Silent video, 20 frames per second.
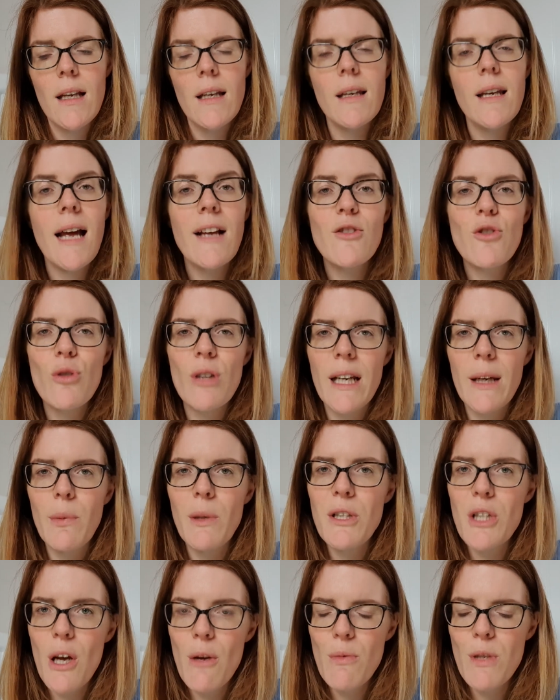Naturally, we
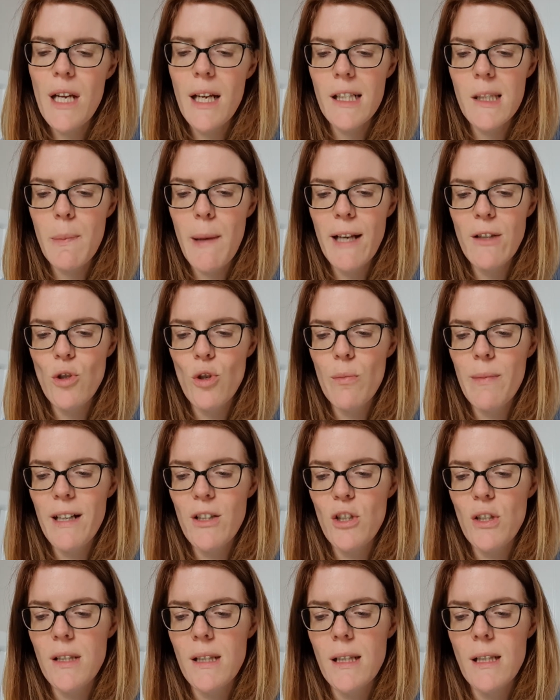don't expect Your
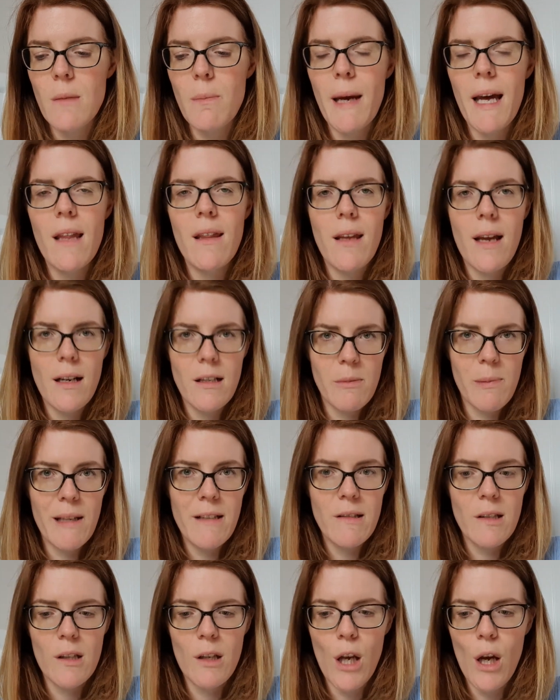Majesty to bear the
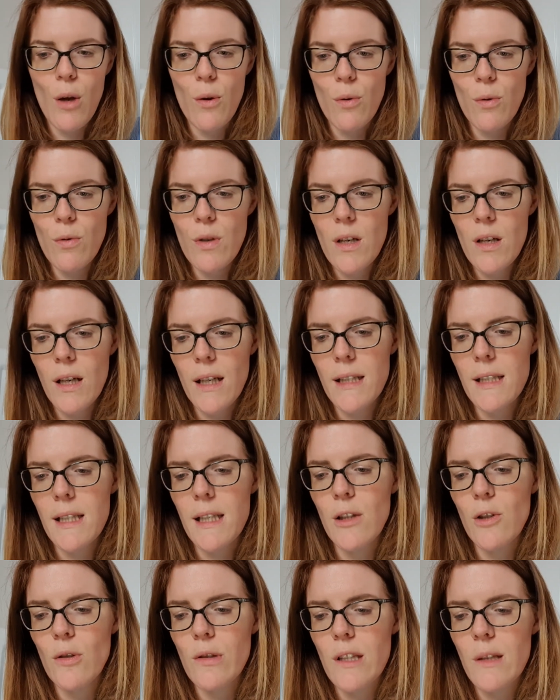expense alone,
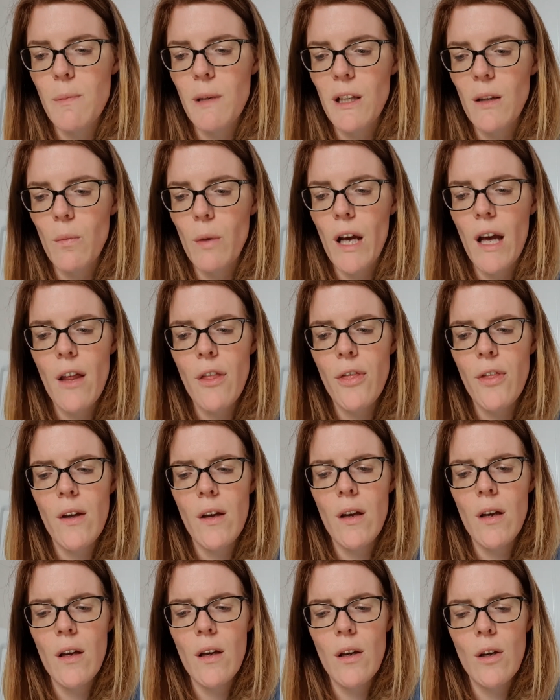continued Spittleworth.
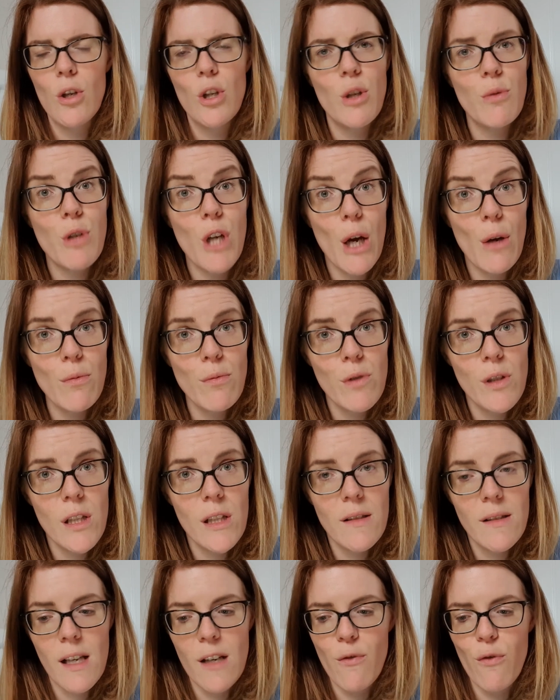You don't?
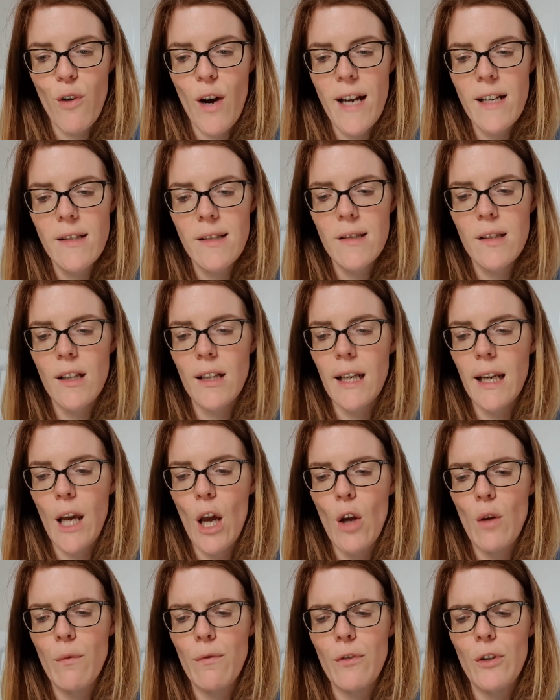Said Fred, suddenly
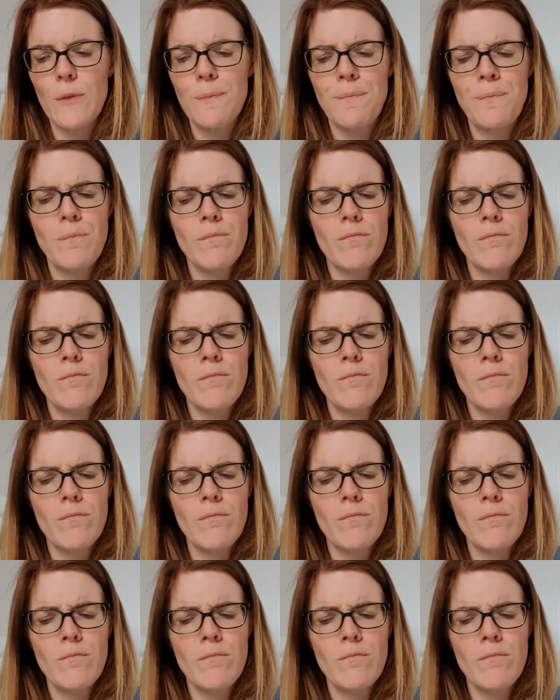hopeful.